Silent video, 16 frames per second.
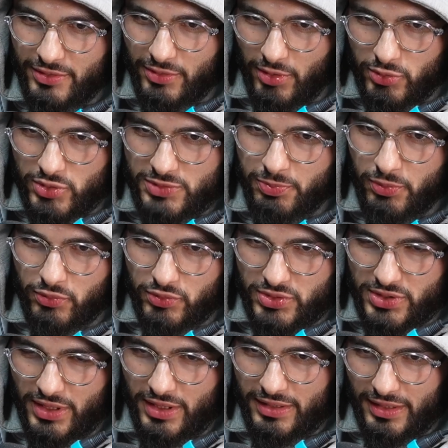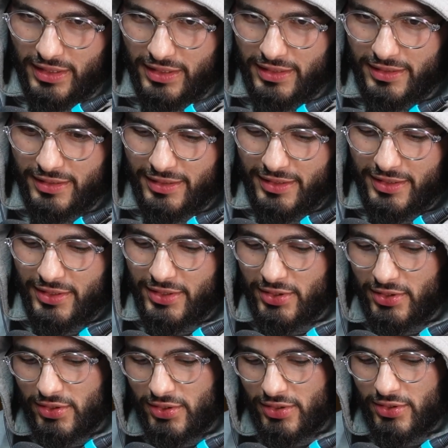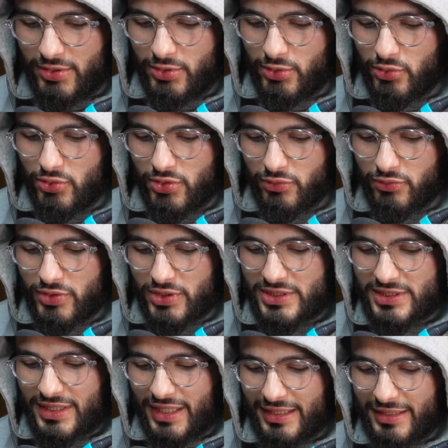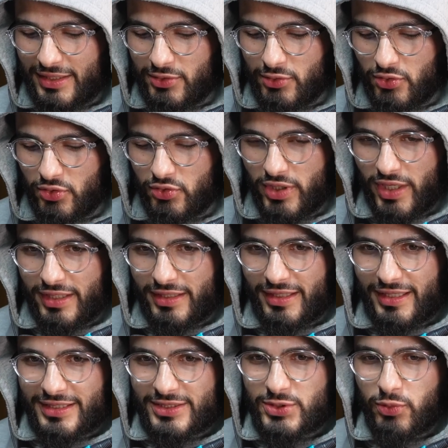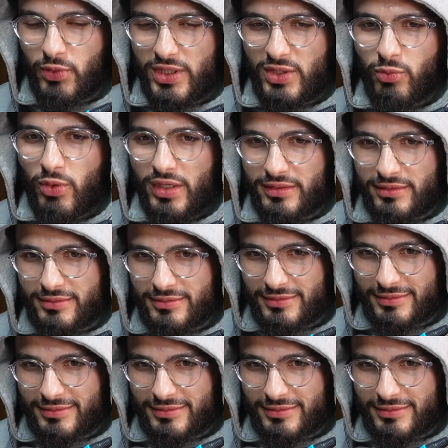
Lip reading: those sports there, yeah, you could decide that you're good at it at 21.